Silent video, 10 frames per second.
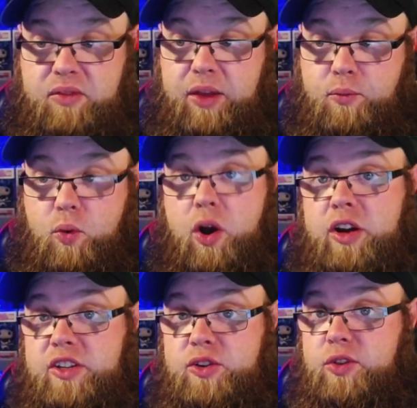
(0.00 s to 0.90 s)

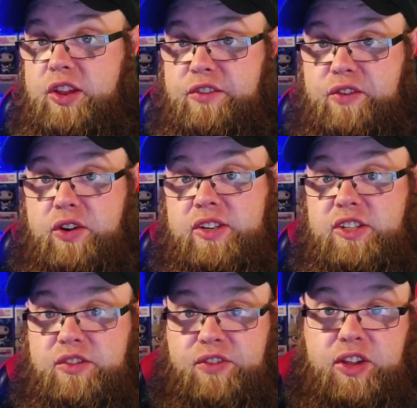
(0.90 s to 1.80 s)
work to the
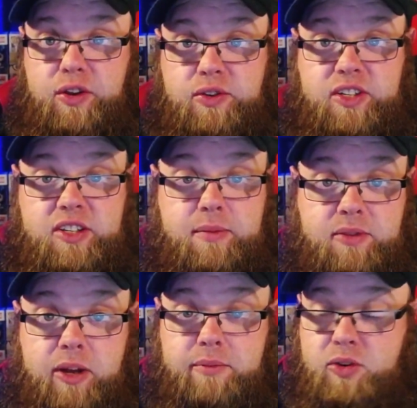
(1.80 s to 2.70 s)
advantage of the user
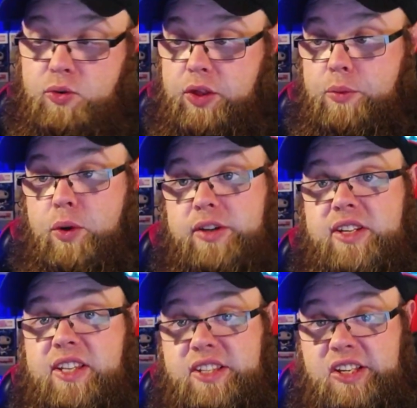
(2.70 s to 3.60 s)
sometimes, or they work
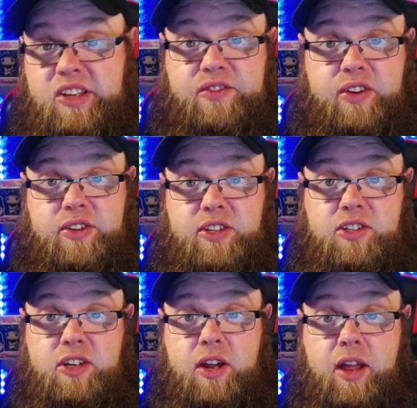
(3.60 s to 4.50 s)
to the disadvantage.